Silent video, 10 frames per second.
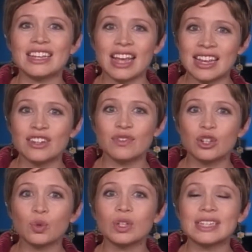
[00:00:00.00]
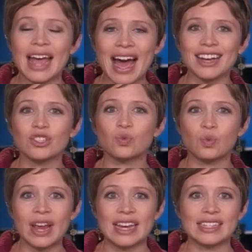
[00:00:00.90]
individual tax
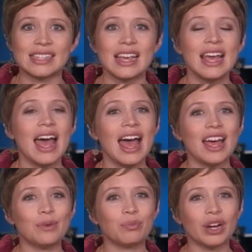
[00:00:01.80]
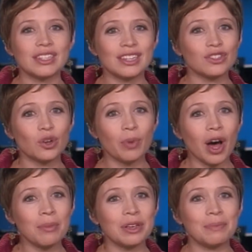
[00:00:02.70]
rates. And President
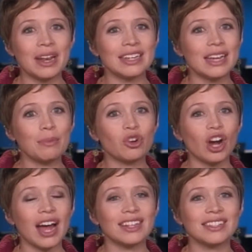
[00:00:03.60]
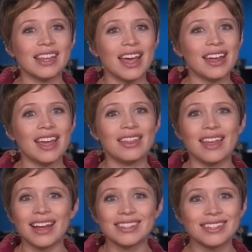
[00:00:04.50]
Obama and many Democrats say
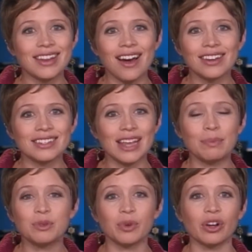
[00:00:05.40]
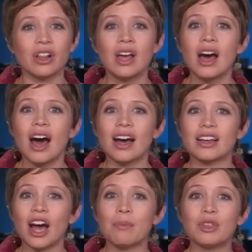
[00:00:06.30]
that's not acceptable. Uh,
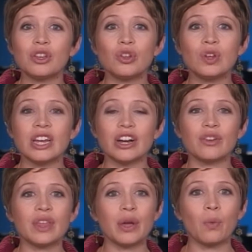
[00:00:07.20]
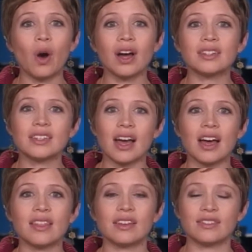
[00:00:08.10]
come new year, they want
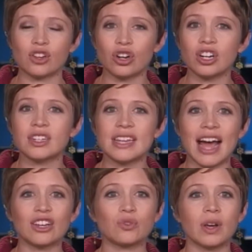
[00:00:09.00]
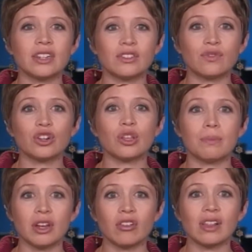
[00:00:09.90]
uh, the current tax rates for the
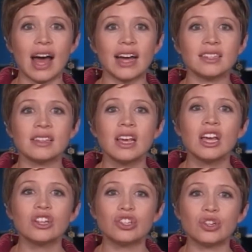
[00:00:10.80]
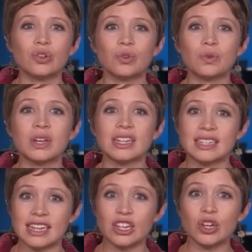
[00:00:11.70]
middle class to
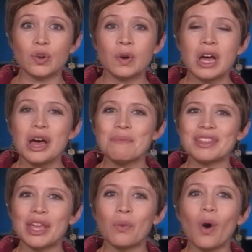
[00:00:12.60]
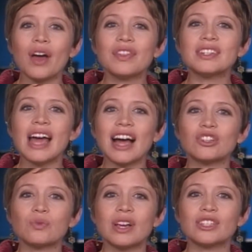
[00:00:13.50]
continue, but they want the
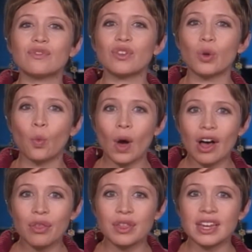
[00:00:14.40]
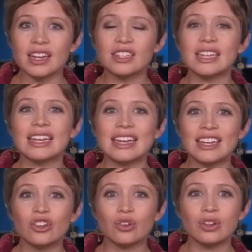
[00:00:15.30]
tax rates for the wealthy to
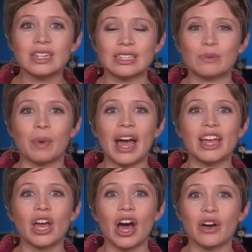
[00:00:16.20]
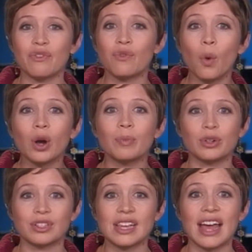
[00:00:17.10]
increase by uh,
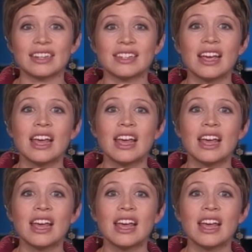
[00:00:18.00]
4%